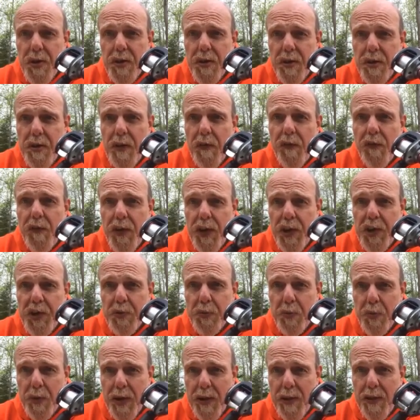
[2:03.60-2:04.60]
to fish
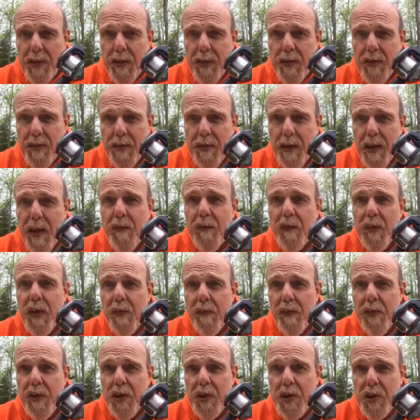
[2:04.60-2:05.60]
with if
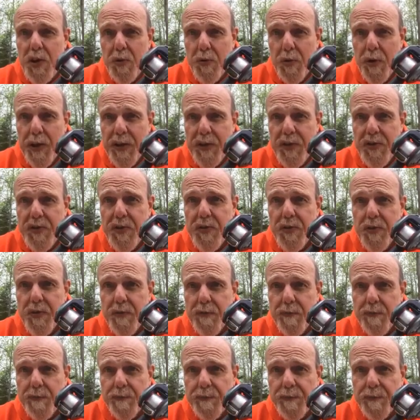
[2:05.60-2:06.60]
given a choice.
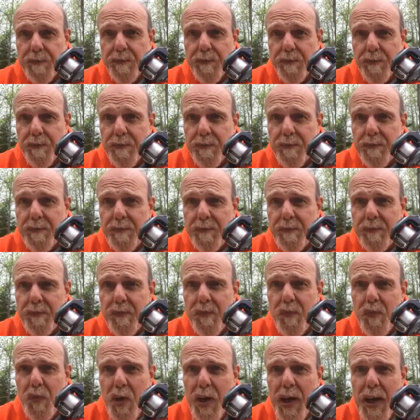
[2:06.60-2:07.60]

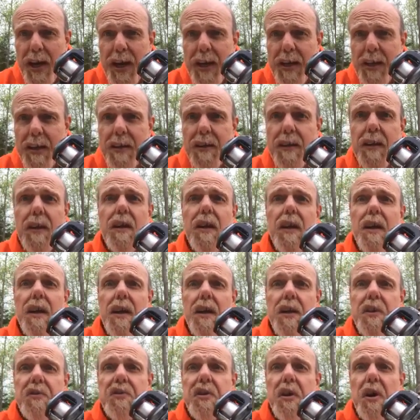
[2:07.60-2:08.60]
Okay?
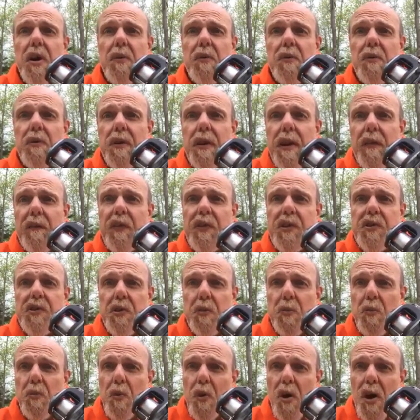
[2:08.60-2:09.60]
So if it's a
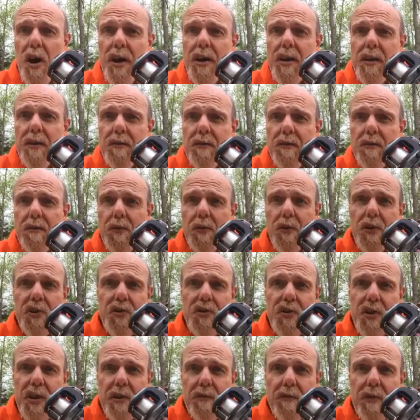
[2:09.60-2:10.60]
1 or a
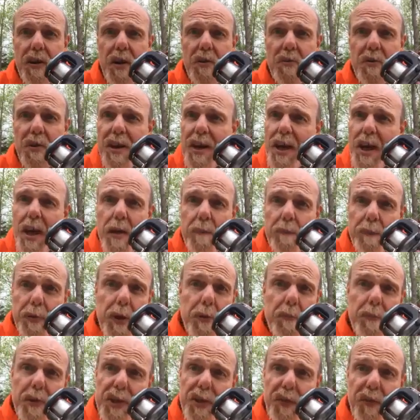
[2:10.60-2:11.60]
0, pretty
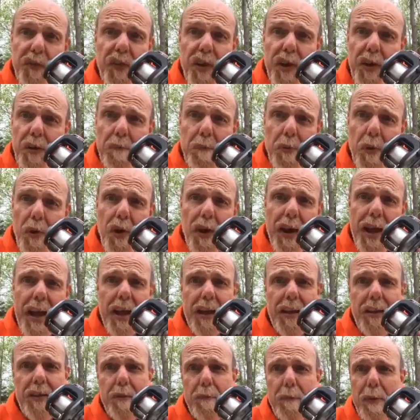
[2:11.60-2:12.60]
much fell apart out
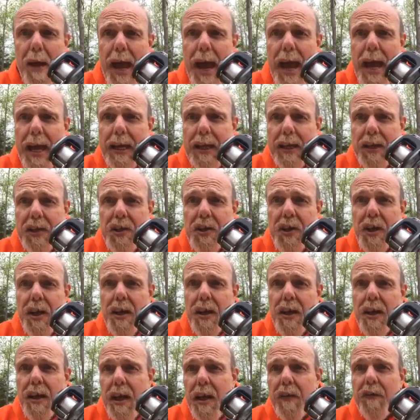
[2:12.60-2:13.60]
of the package.
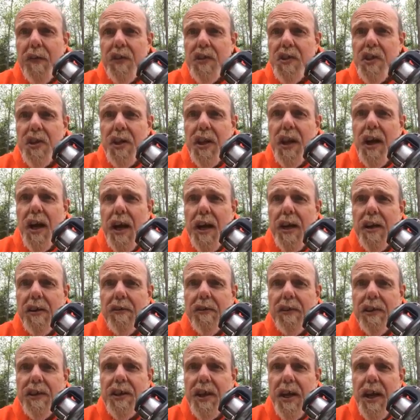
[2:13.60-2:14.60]
If it's a 9 or a
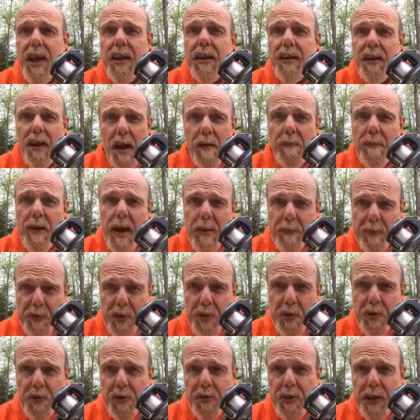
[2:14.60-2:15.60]
10, I'm
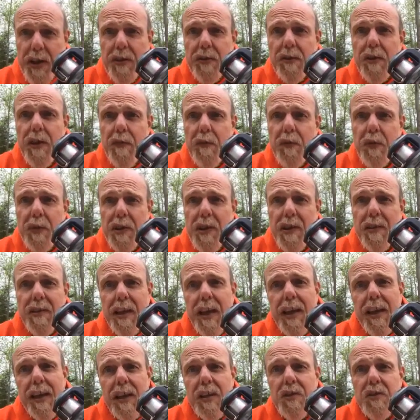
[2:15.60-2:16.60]
absolutely in love with the thing
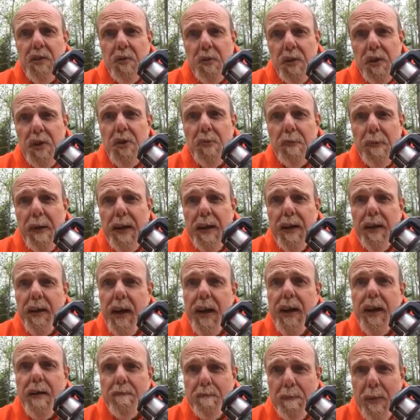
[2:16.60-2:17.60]
and it's going to spend the night
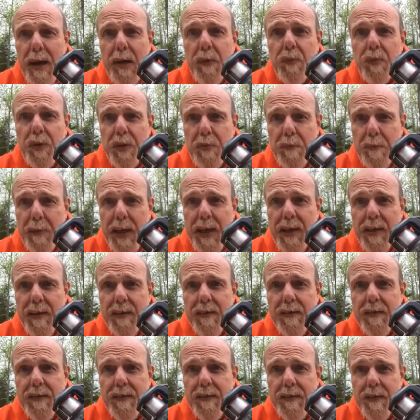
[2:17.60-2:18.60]
in bed with me.
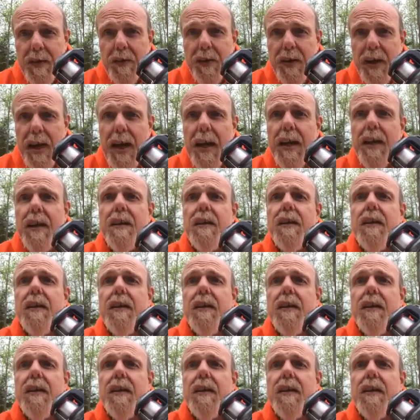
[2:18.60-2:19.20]
Okay?